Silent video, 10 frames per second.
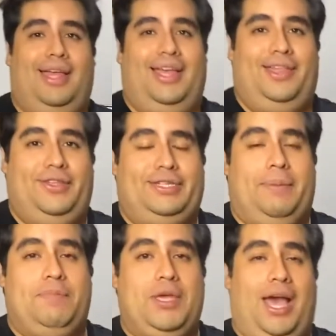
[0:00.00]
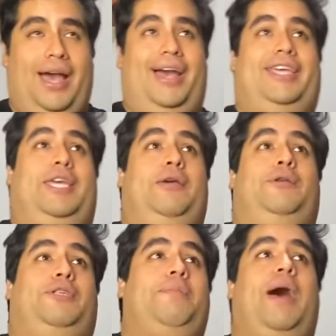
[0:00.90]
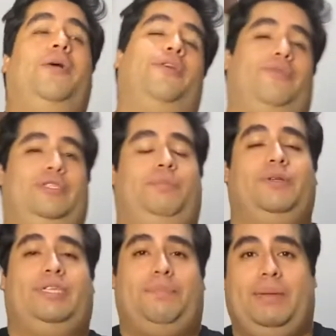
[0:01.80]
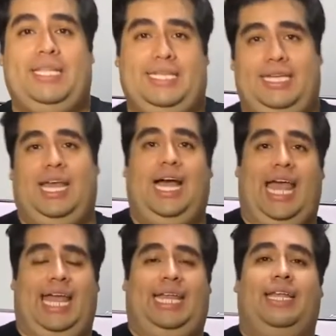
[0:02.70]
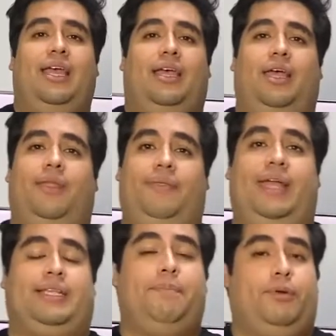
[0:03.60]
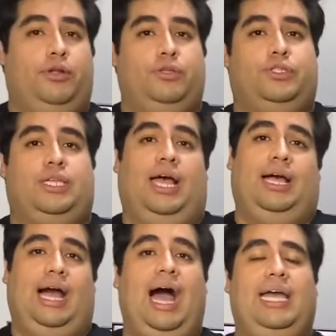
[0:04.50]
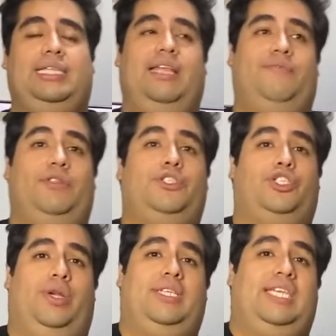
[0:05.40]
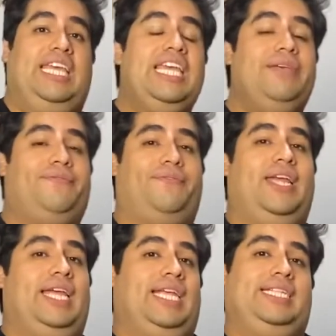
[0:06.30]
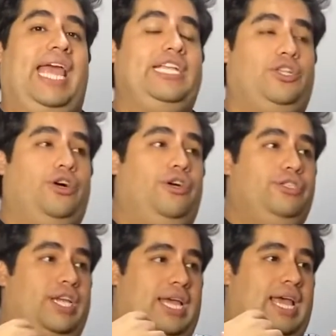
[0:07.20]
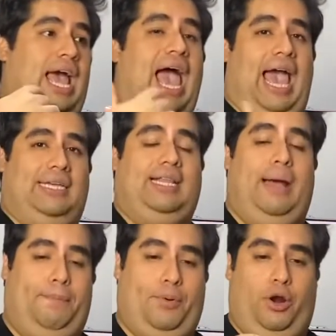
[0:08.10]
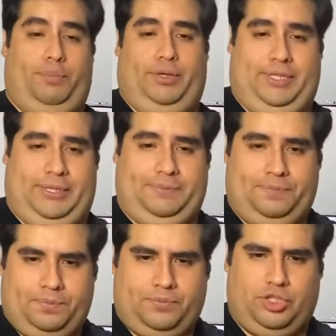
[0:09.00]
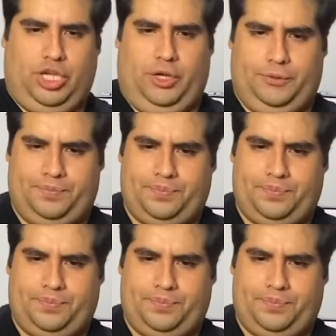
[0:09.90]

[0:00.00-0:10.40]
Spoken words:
there's a huge amount of responsibility, and that can produce high level of stress if they don't act appropriately. So